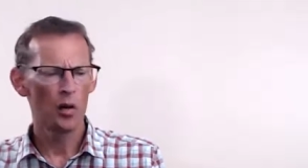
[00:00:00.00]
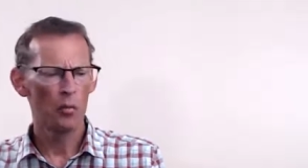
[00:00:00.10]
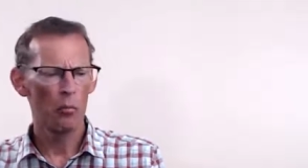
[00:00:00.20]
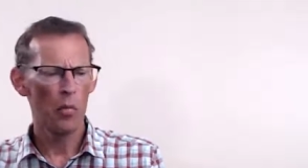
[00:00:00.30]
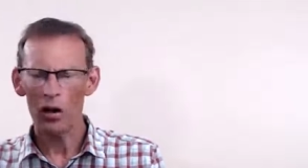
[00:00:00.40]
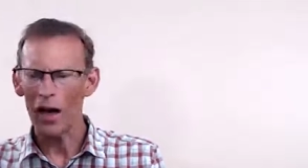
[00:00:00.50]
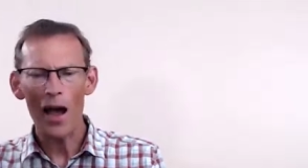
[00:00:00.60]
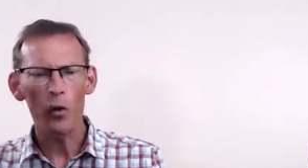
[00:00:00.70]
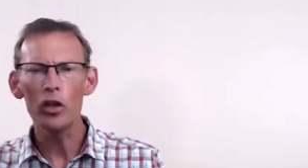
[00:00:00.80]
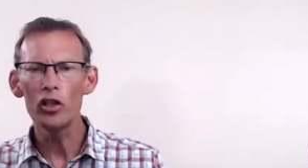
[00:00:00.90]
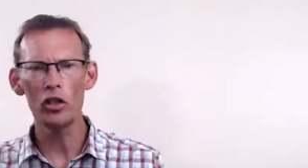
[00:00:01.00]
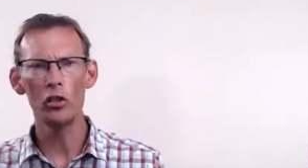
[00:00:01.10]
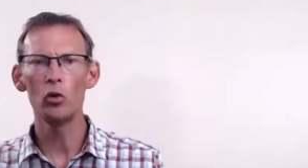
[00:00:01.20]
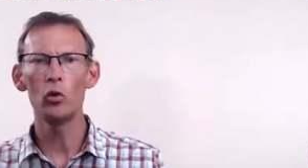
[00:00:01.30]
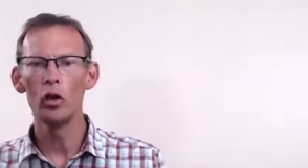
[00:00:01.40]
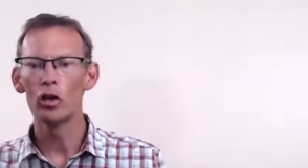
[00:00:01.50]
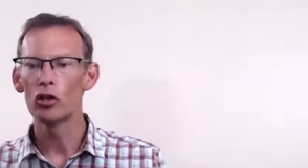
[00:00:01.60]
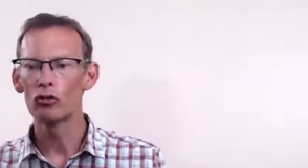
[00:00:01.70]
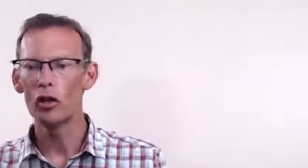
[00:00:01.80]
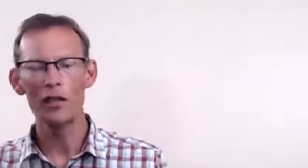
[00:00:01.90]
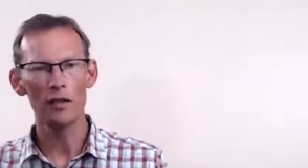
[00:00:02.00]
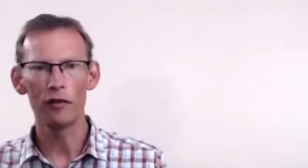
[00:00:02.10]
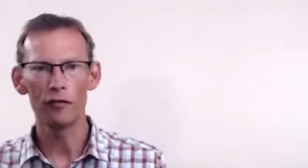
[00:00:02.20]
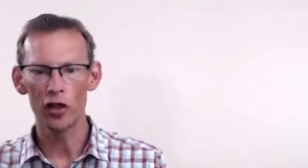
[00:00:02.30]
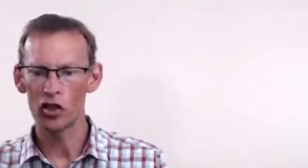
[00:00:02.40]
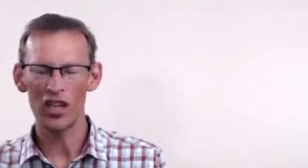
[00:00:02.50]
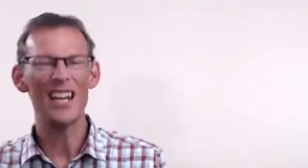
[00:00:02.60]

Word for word: Mark, how can you create different versions?